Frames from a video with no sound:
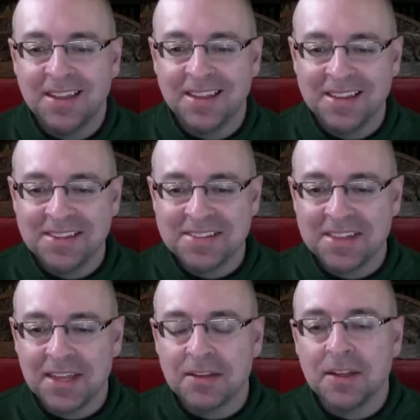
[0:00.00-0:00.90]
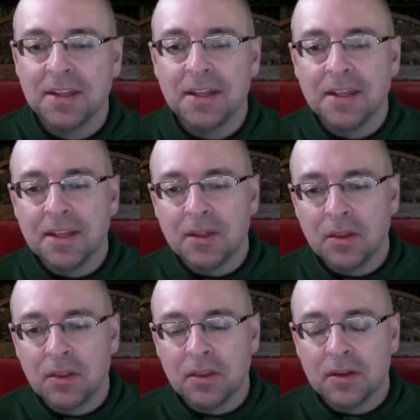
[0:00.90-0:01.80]
is that
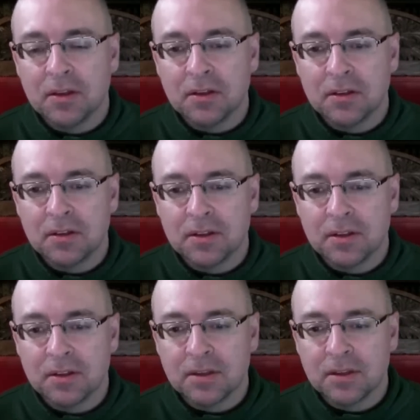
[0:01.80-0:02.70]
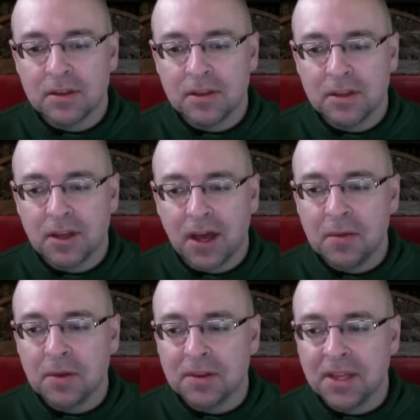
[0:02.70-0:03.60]
the
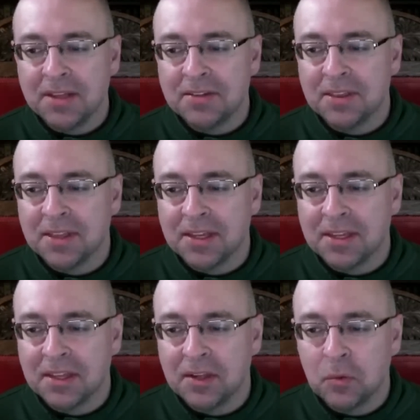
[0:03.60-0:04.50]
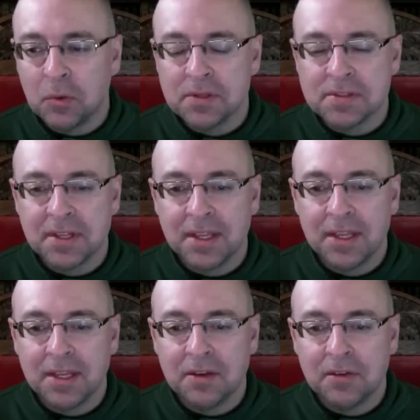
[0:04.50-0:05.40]
I like to think that it was
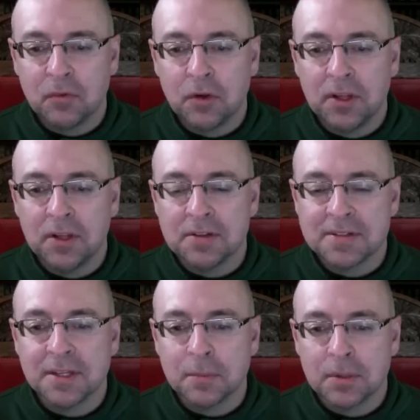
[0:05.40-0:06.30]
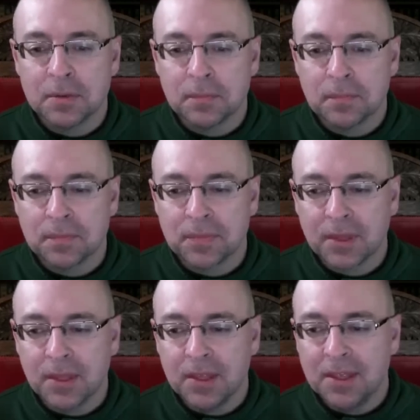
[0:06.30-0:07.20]
a Freudian slip,
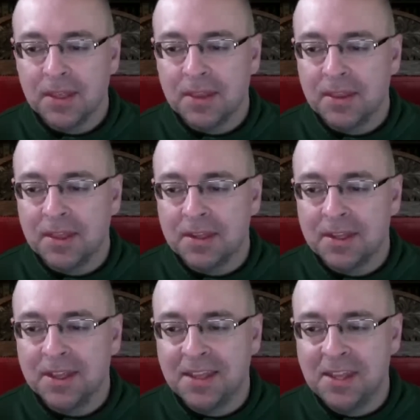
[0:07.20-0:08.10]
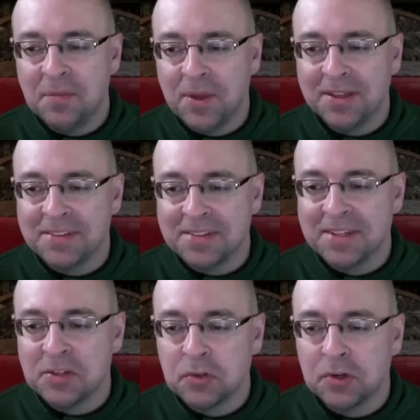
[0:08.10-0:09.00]
that he meant to
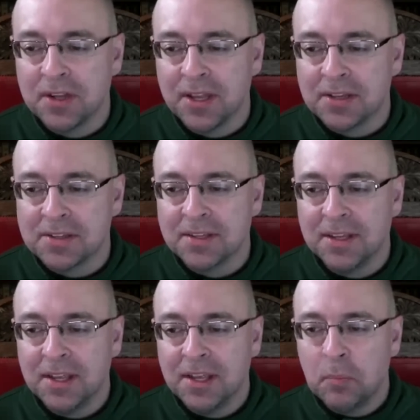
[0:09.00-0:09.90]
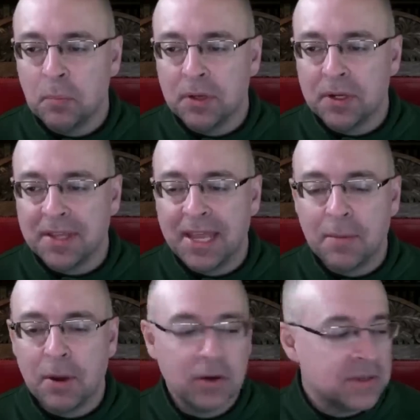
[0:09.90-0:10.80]
say Jordanetics, but it came
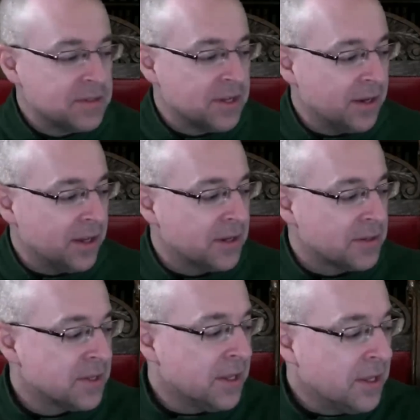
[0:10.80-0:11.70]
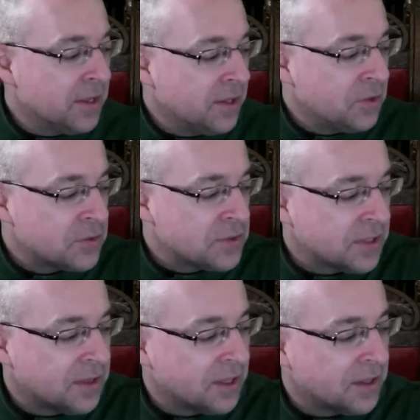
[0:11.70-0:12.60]
out as Dianetics. The interesting
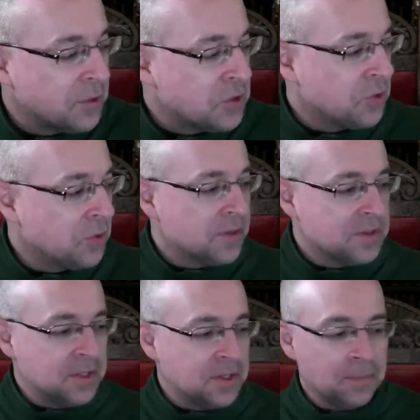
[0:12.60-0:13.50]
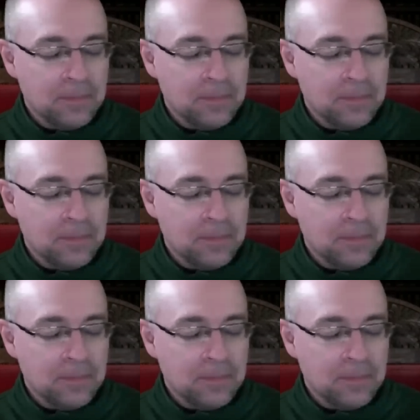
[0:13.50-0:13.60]
thing, let me show you this here.